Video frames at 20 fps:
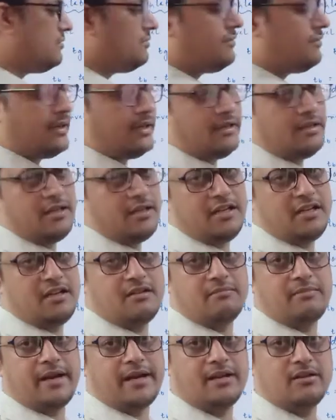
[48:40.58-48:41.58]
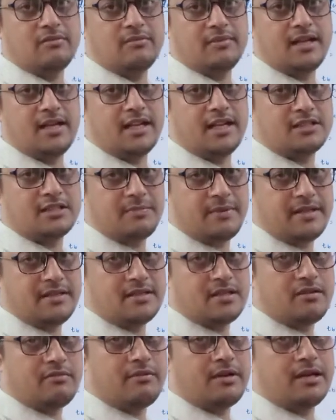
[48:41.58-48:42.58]
1 in a binomial
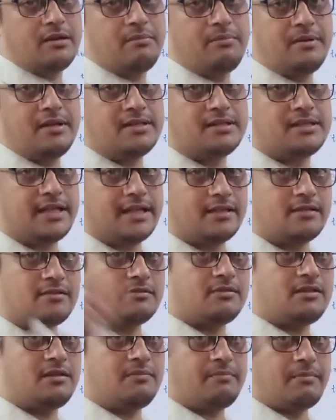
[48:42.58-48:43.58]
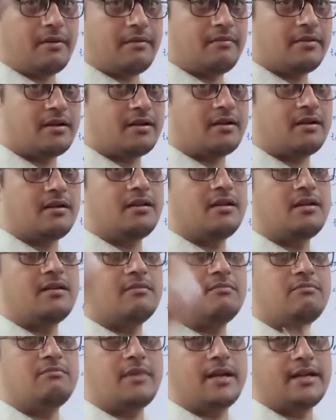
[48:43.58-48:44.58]
expansion, 1 plus x to the power
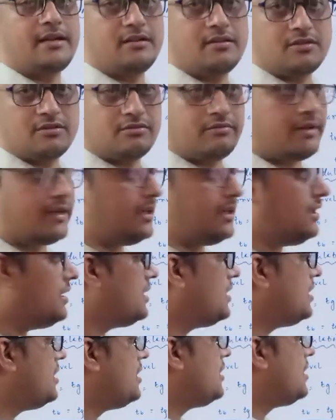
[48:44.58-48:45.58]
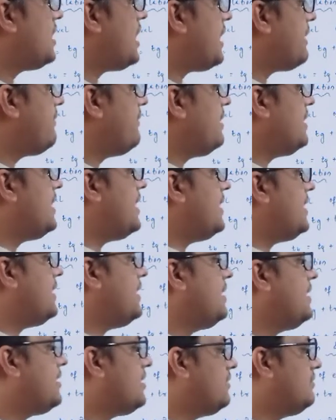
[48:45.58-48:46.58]
minus 1, I will get
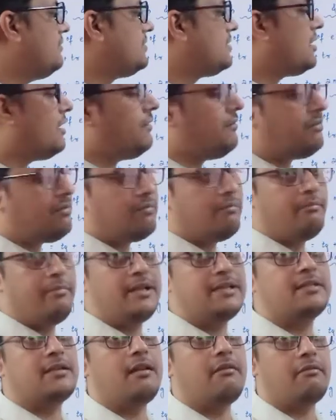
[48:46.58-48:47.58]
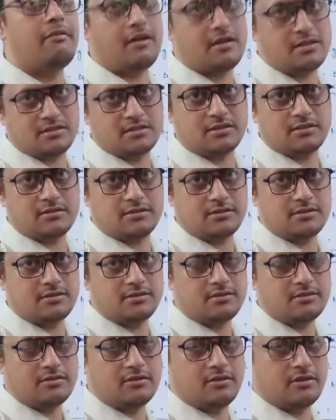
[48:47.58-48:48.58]
in terms of Bessel functions.
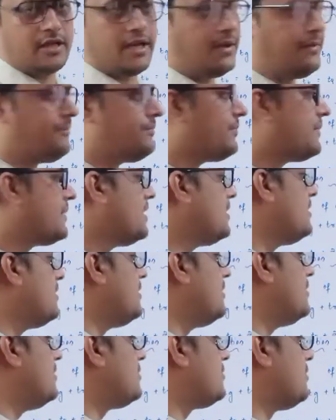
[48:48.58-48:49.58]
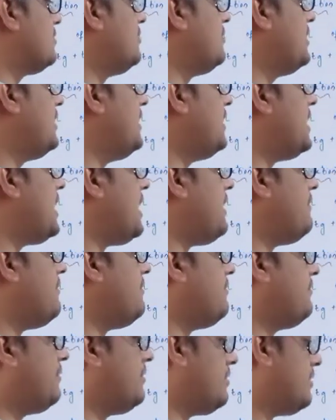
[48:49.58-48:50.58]
Okay. So here I have, for